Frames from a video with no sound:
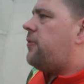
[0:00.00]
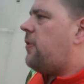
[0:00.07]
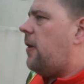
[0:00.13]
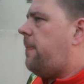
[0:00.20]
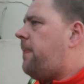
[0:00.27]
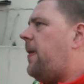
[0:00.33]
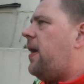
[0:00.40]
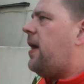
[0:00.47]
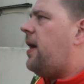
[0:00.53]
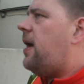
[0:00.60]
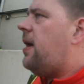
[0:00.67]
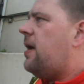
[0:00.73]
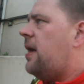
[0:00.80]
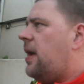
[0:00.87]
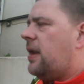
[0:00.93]

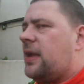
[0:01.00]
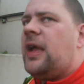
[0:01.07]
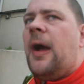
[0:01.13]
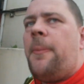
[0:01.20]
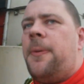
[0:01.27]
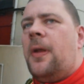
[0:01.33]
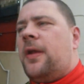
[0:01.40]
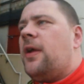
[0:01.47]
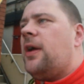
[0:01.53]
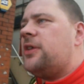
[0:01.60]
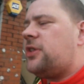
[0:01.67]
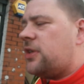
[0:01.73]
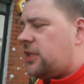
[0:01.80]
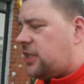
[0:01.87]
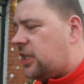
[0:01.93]
Proper. And a couple of
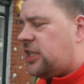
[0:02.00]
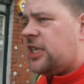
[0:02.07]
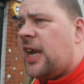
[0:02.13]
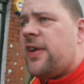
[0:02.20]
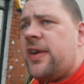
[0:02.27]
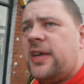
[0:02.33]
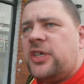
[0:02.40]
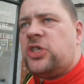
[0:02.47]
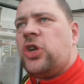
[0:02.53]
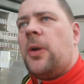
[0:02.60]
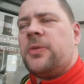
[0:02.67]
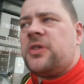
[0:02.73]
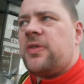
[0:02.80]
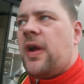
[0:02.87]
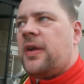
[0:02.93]
nice oddity charity
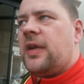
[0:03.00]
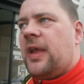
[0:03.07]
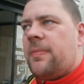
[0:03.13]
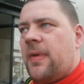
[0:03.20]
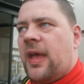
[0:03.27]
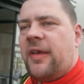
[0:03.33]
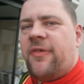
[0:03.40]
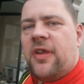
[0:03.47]
shops around here, mate.